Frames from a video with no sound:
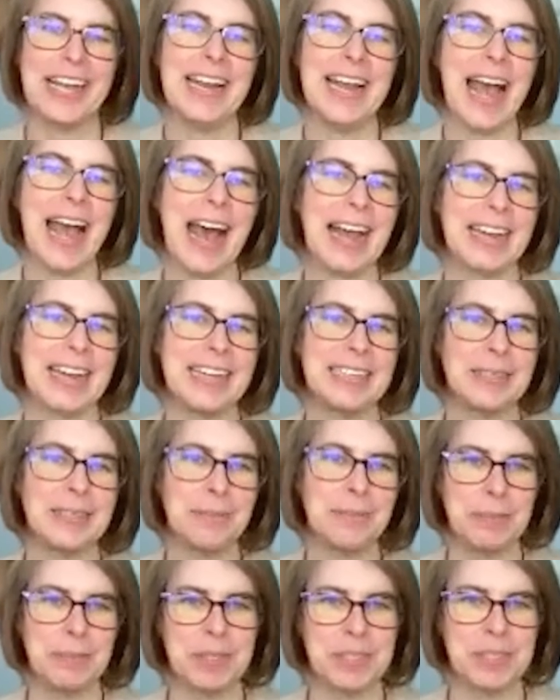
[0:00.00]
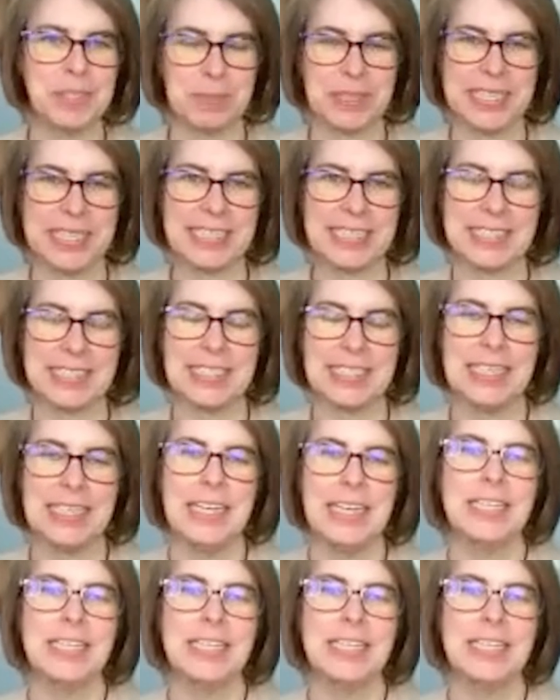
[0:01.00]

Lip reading: at adding to people's plates.